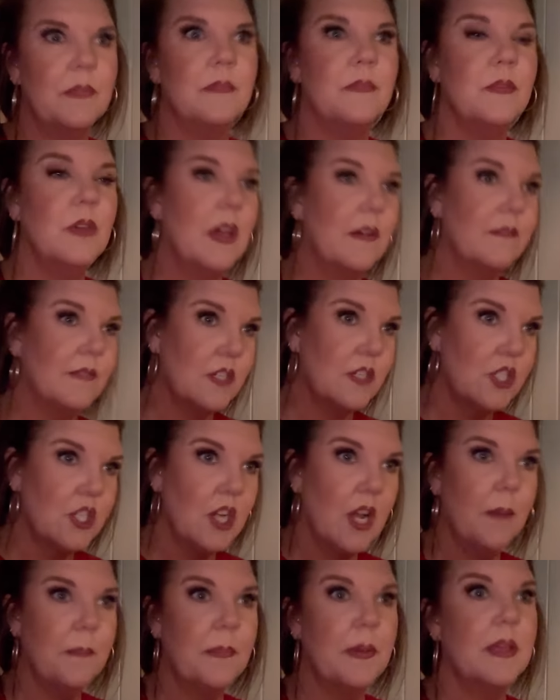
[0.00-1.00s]
You have to
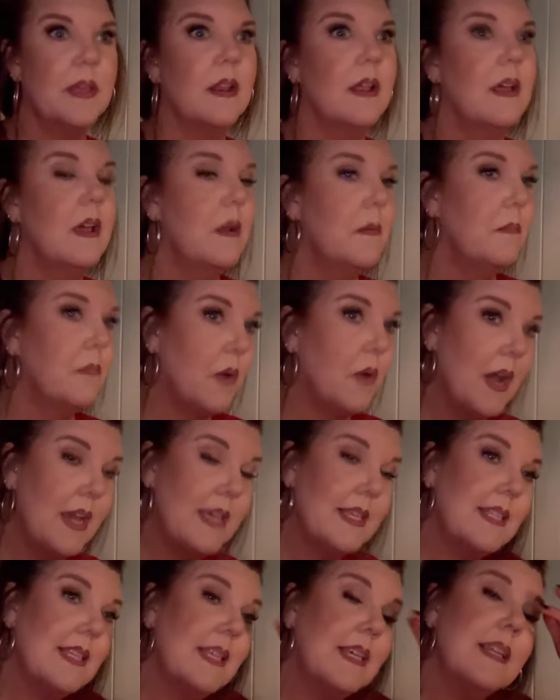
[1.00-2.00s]
shop it,
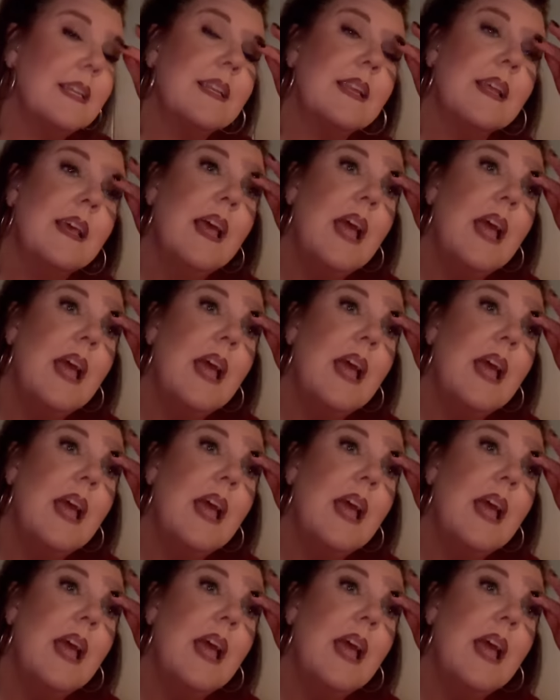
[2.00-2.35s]
price it,